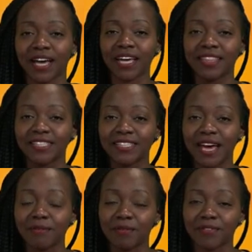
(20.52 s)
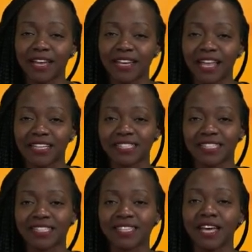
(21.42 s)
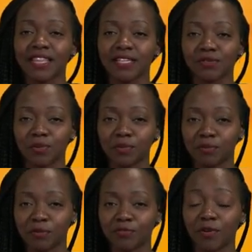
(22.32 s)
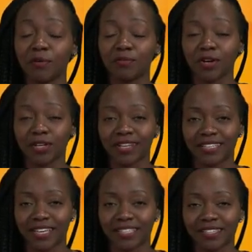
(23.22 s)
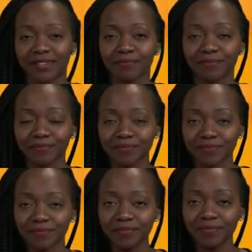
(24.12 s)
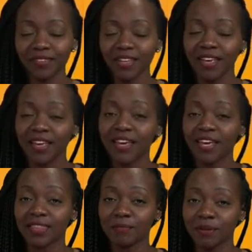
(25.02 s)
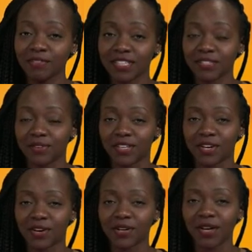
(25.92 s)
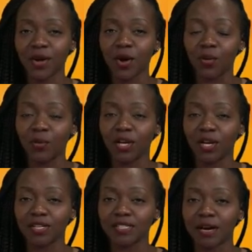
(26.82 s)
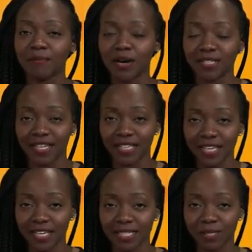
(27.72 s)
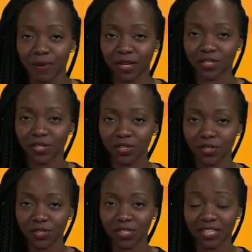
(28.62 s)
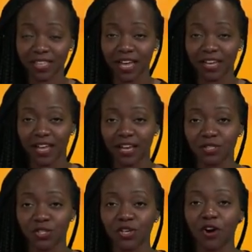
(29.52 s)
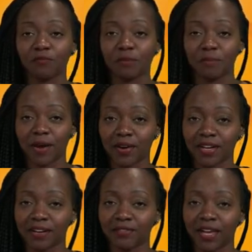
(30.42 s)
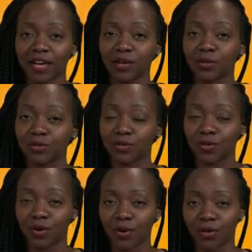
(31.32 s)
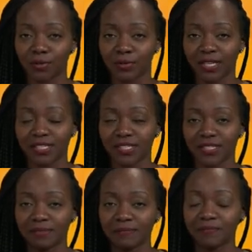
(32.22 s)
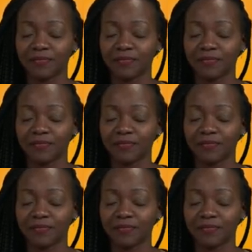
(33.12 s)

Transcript: guide the type of analysis that we will perform on our data. In the previous video, we learned about data inspection using the analogy of preparing a vehicle to go on a race.